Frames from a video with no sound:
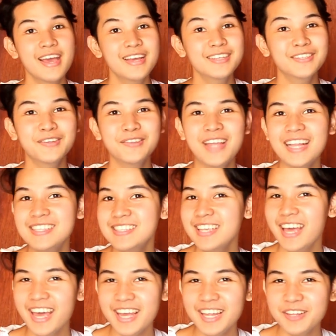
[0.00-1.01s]
So that's
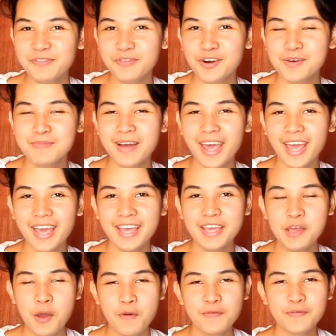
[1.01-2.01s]
it for
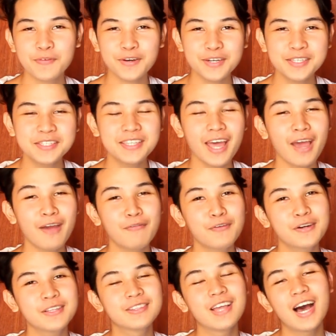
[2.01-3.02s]
my first
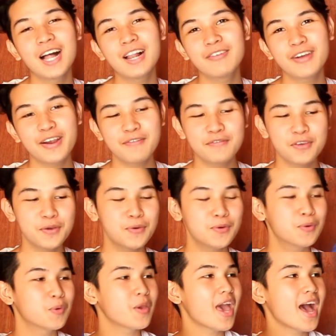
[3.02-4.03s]
ever doll review.
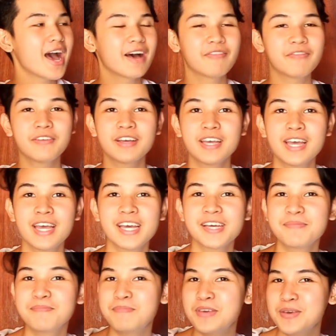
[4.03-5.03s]
We have
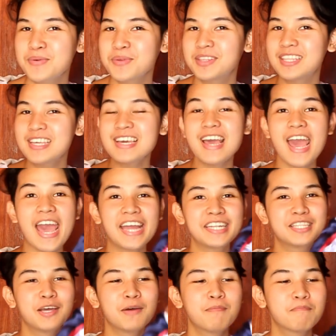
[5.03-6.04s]
Beauty
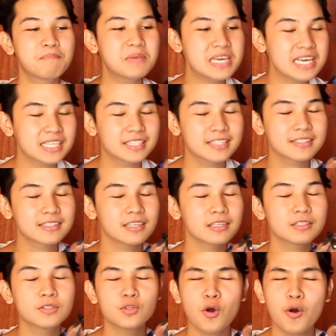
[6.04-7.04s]
and the Beast.
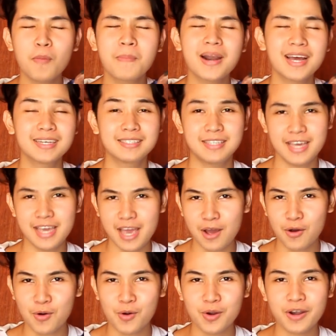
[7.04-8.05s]
Sobrang saya
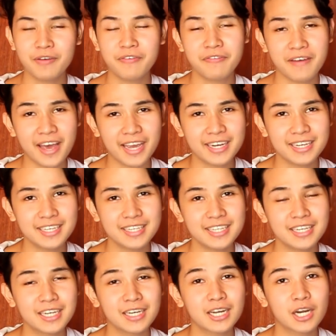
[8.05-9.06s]
ko na finally
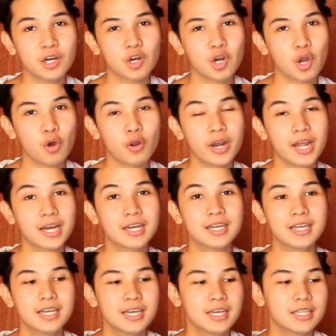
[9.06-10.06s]
nagkaroon ako ng
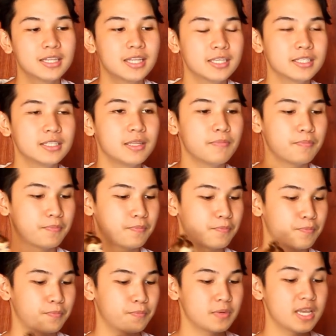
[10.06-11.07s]
Disney
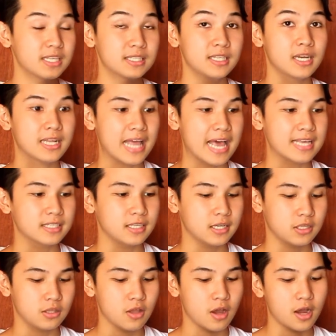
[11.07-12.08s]
classic
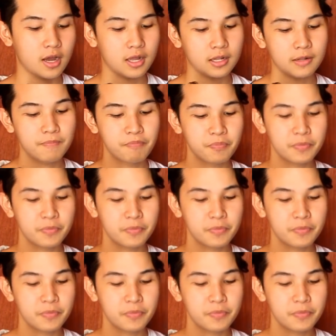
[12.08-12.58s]
doll.